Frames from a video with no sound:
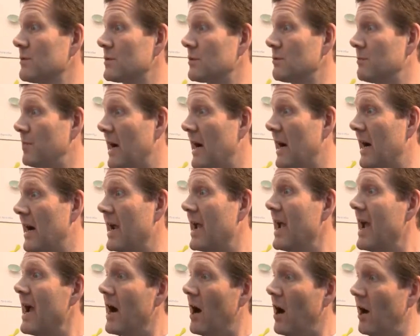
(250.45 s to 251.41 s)
to buy
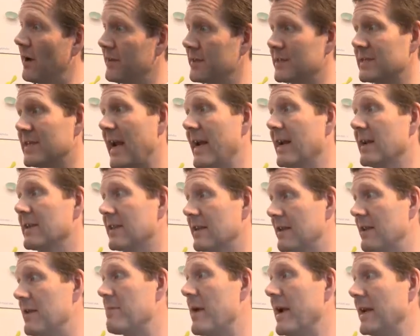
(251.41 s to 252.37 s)
on the standard
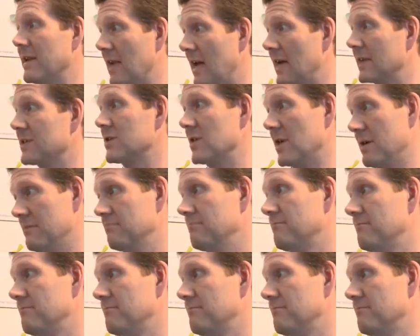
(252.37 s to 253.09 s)
that they made last year.